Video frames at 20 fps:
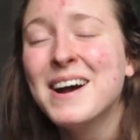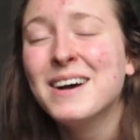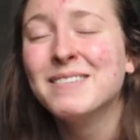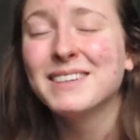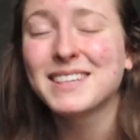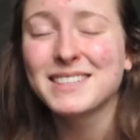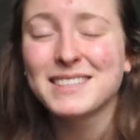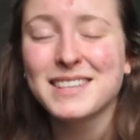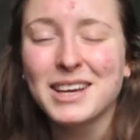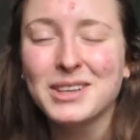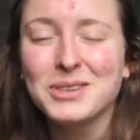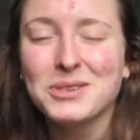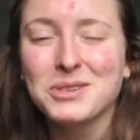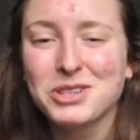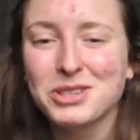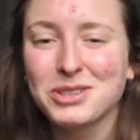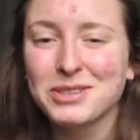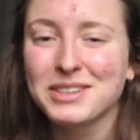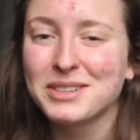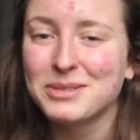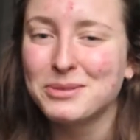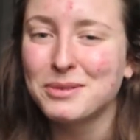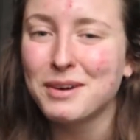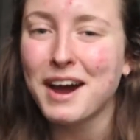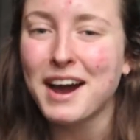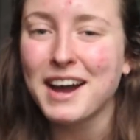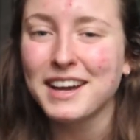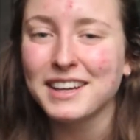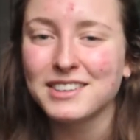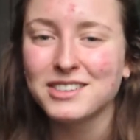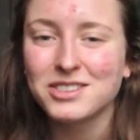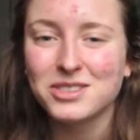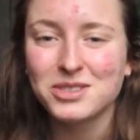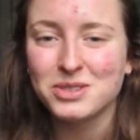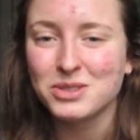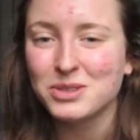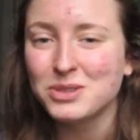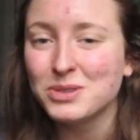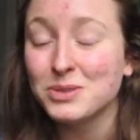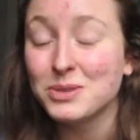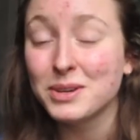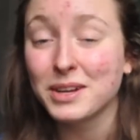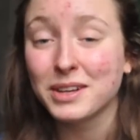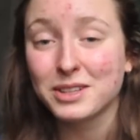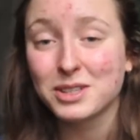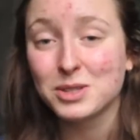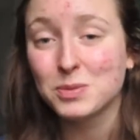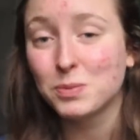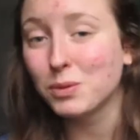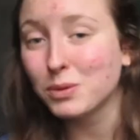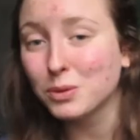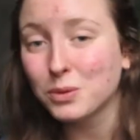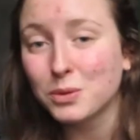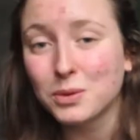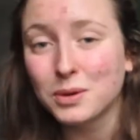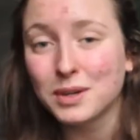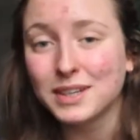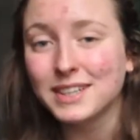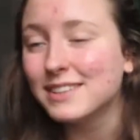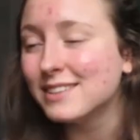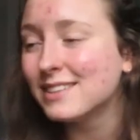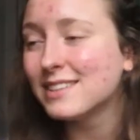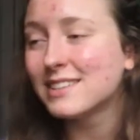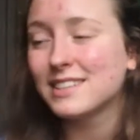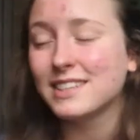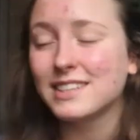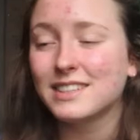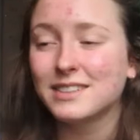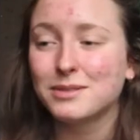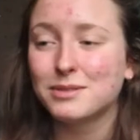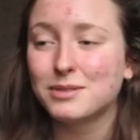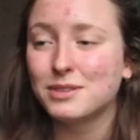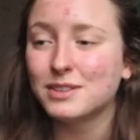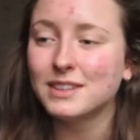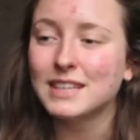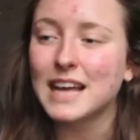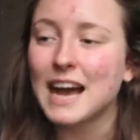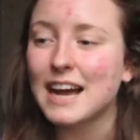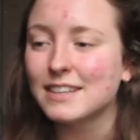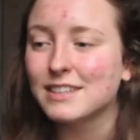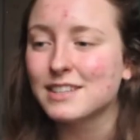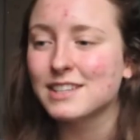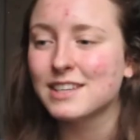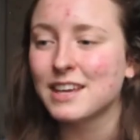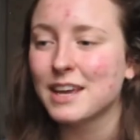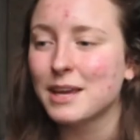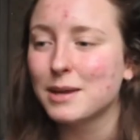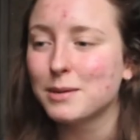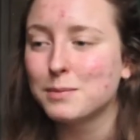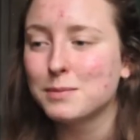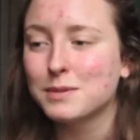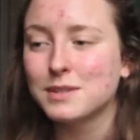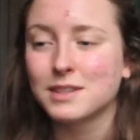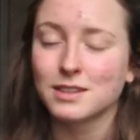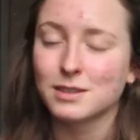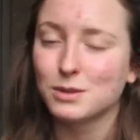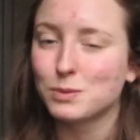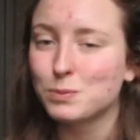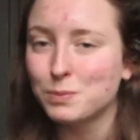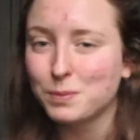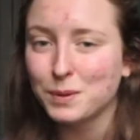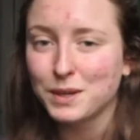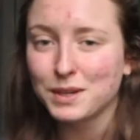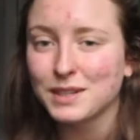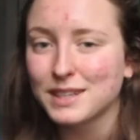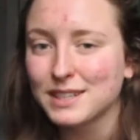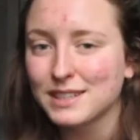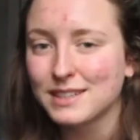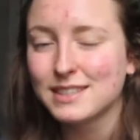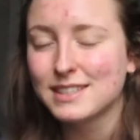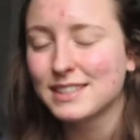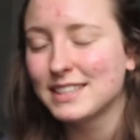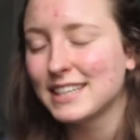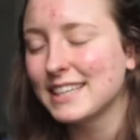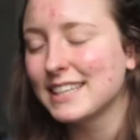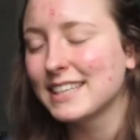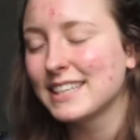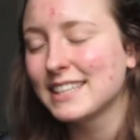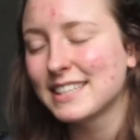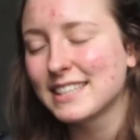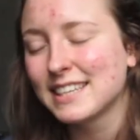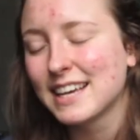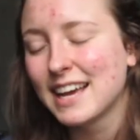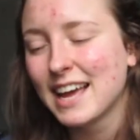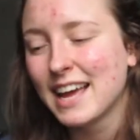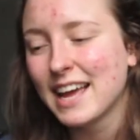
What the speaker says: Because I usually ride to explore and see different landscapes, experience things.